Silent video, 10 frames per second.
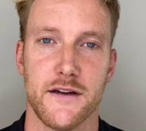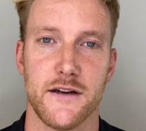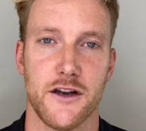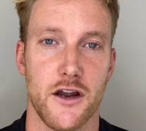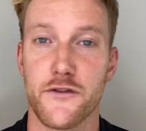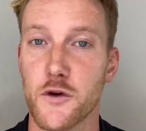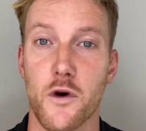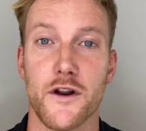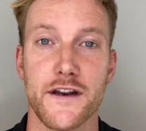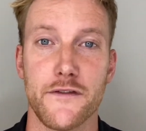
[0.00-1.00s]
you know, if you
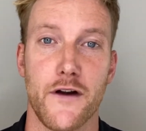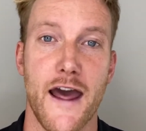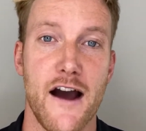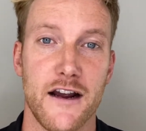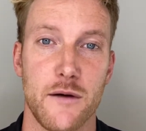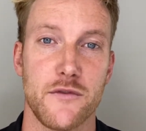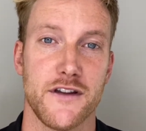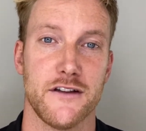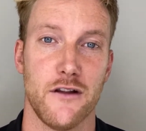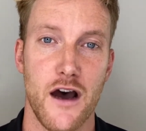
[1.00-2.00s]
want a different outcome within
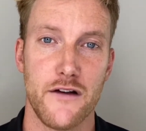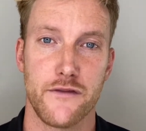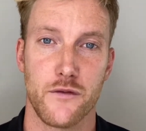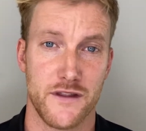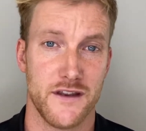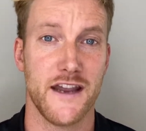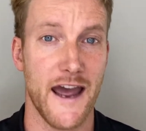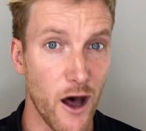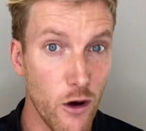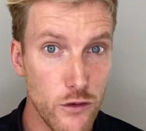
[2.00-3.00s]
your life, within your
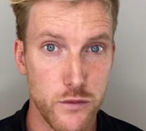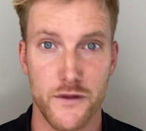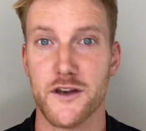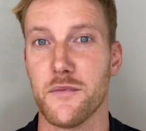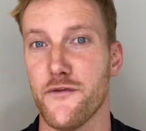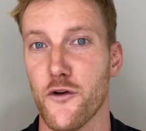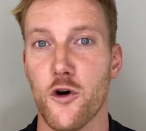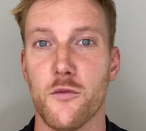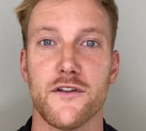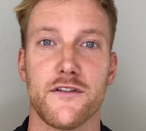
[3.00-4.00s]
health, within your
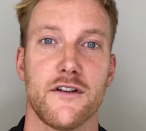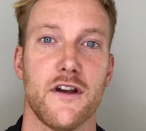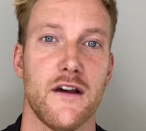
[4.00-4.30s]
performance,